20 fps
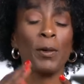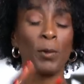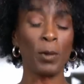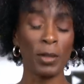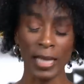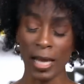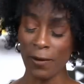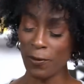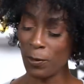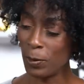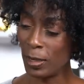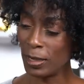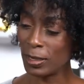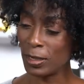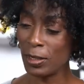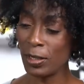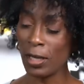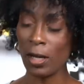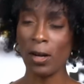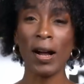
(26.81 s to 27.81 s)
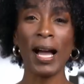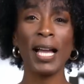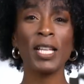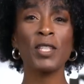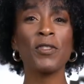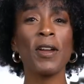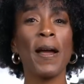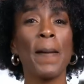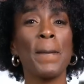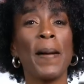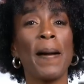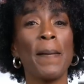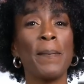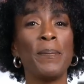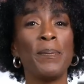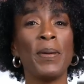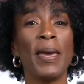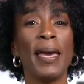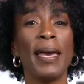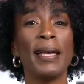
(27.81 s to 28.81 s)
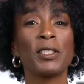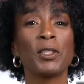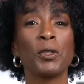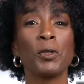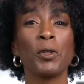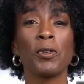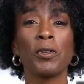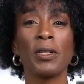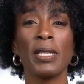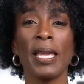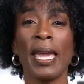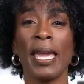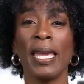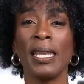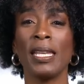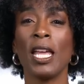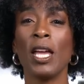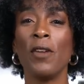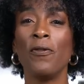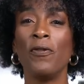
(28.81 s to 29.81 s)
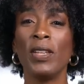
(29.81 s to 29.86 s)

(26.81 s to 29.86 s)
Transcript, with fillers: I want everyone to know I try my best to create